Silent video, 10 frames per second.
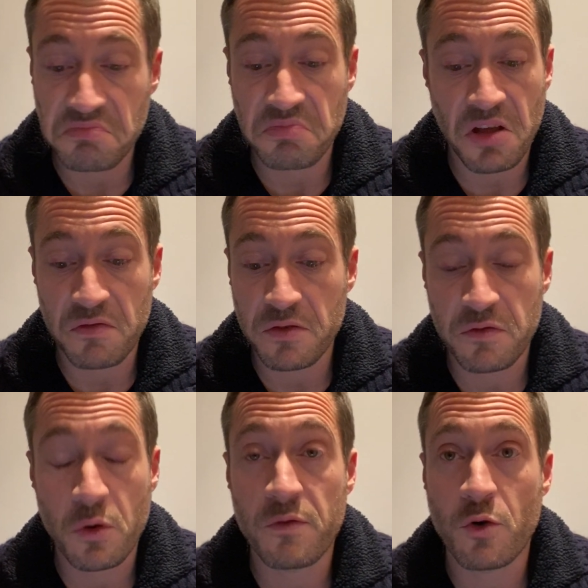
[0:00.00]
go for the
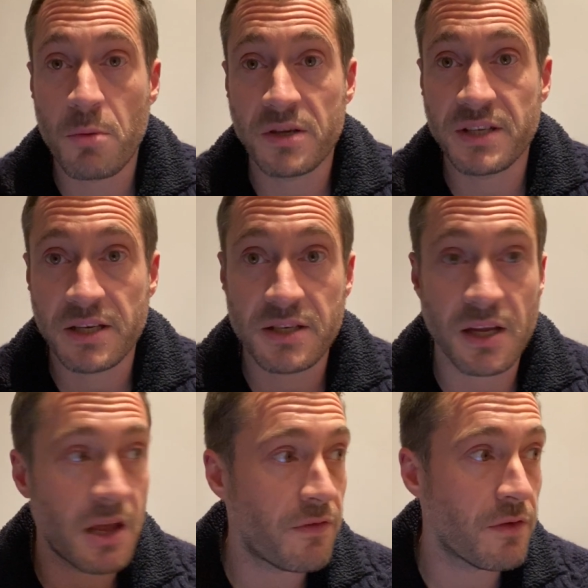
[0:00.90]

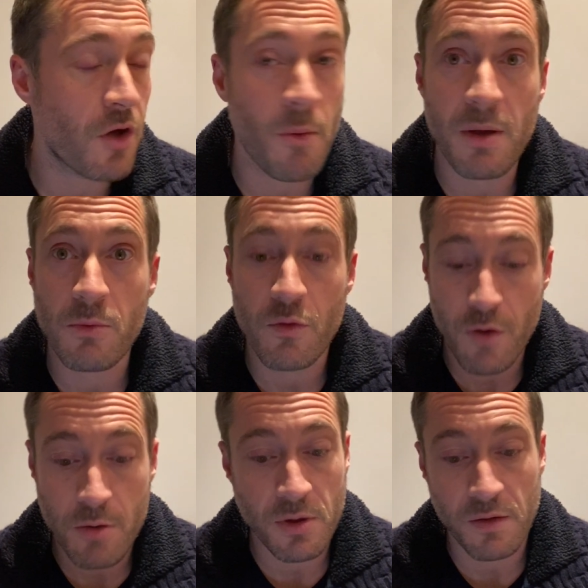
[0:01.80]
44x60. If you've got a bit more
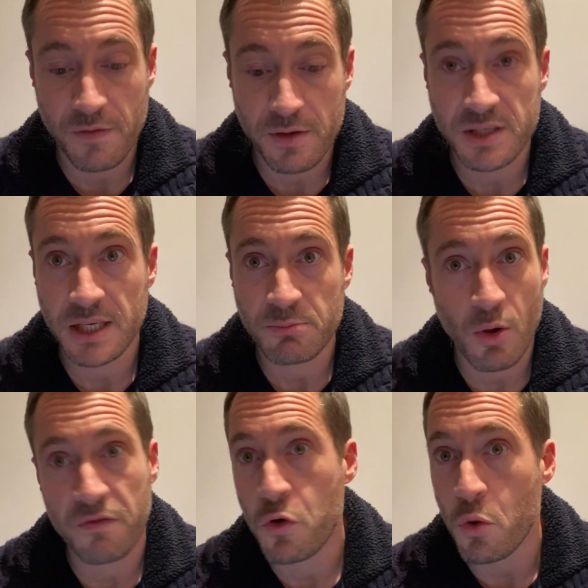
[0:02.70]
room, go for the
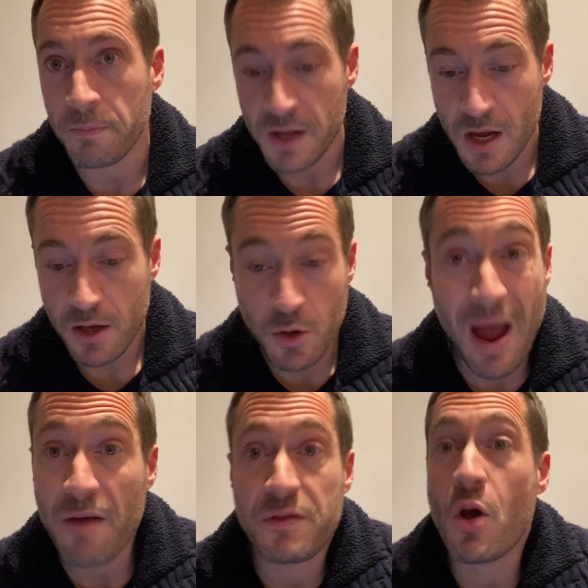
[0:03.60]
6x4. You
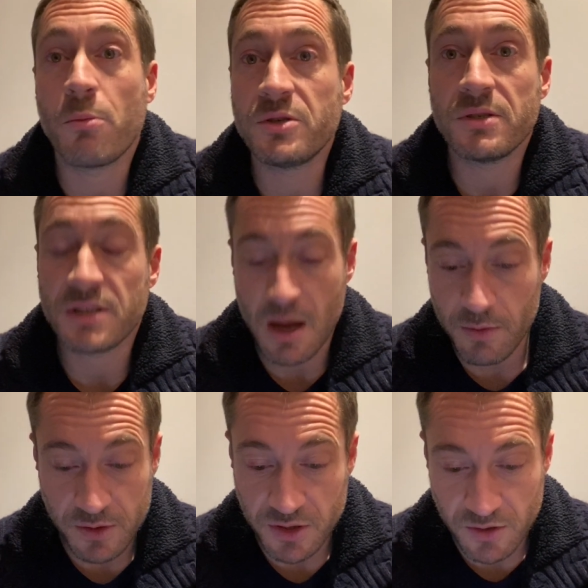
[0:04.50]
have the options now.
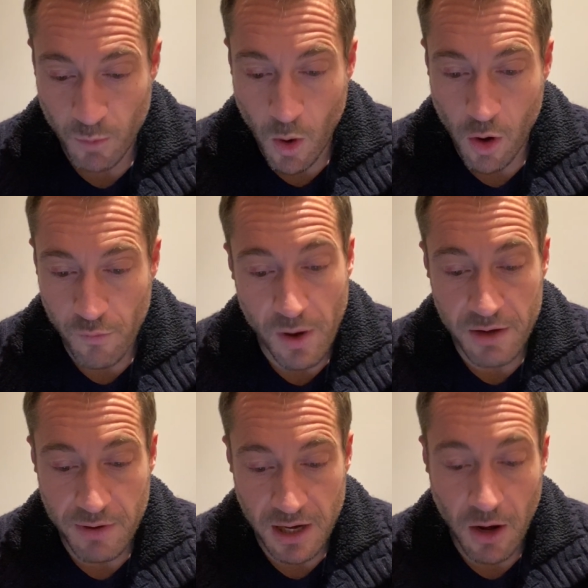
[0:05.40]
This is what I really,
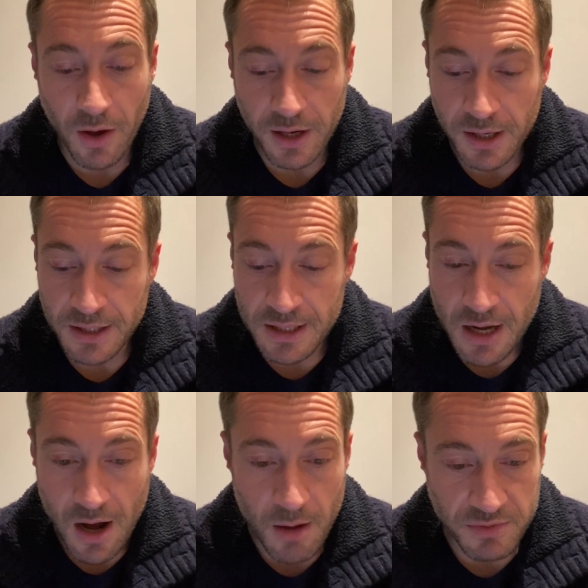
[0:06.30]
really like.
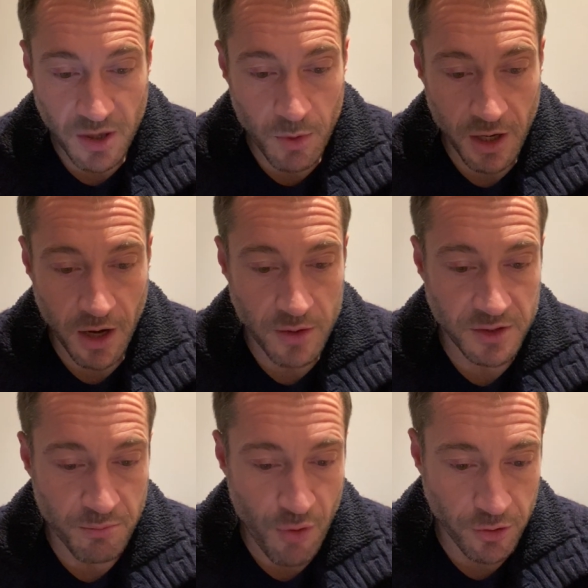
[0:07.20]
So we're going to go
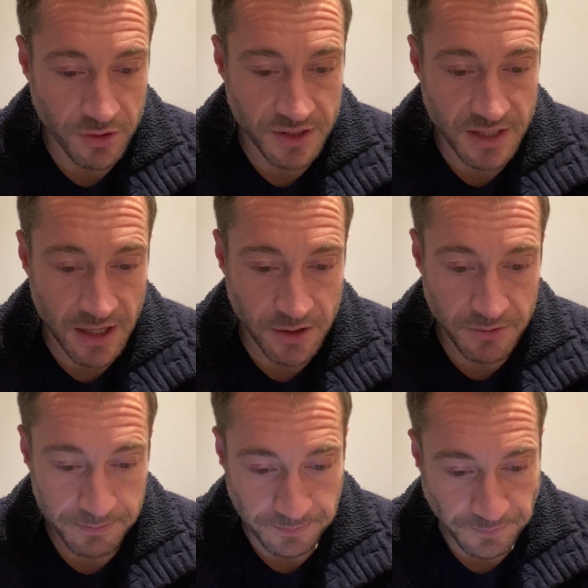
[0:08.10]
to products a second.
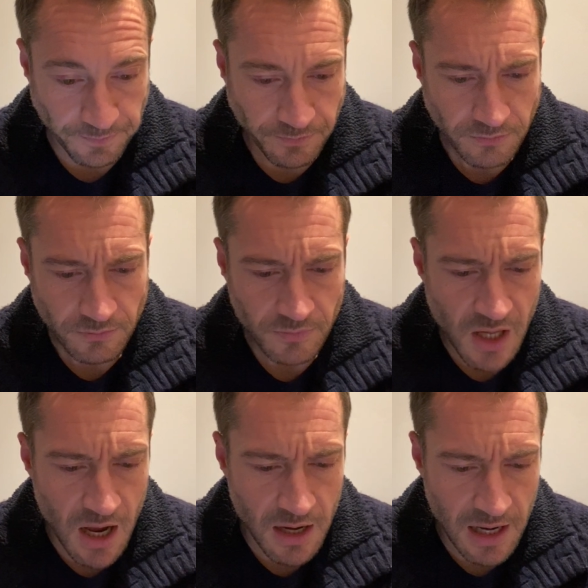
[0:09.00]

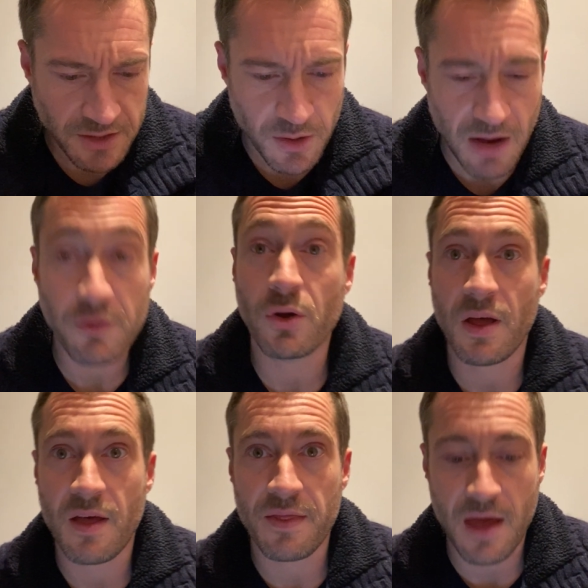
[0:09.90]
And let's go and have a look
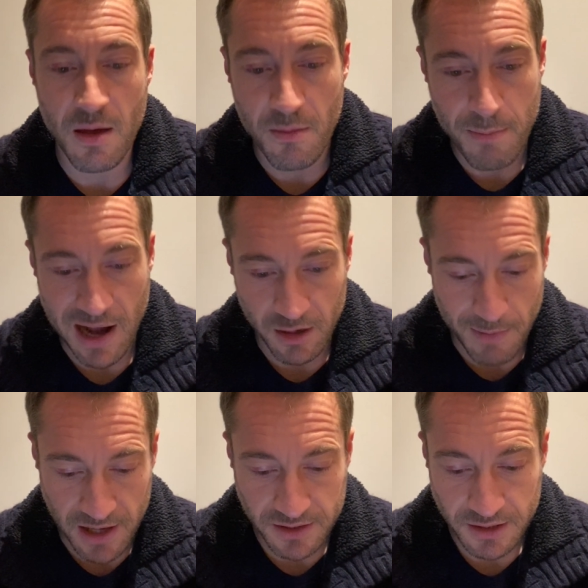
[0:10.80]
at their battle
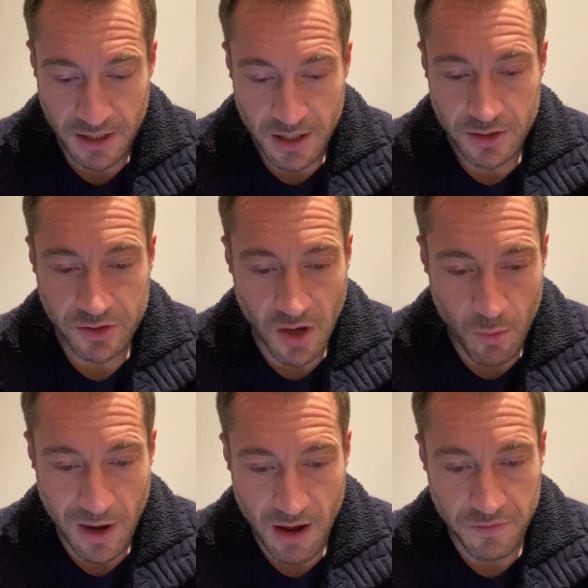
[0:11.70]
mats. So
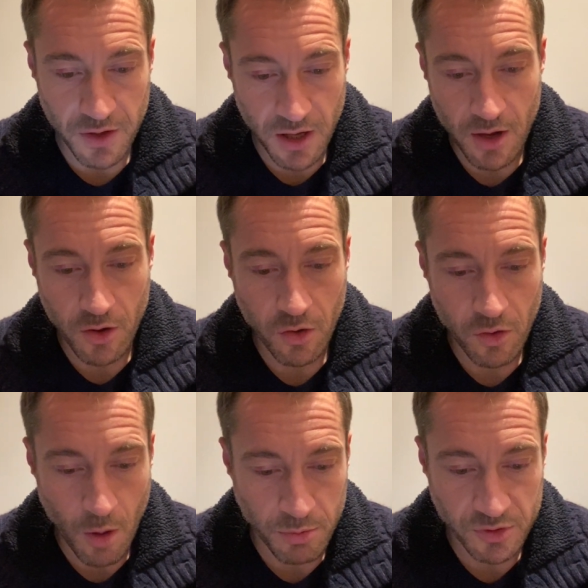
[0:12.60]
we have the
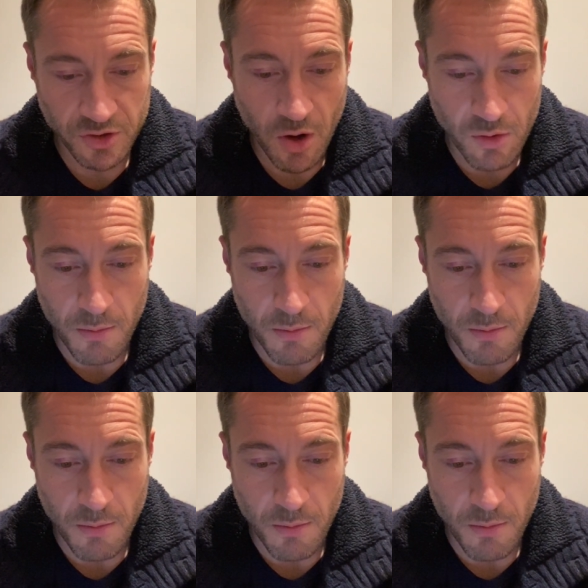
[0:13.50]
cobblestone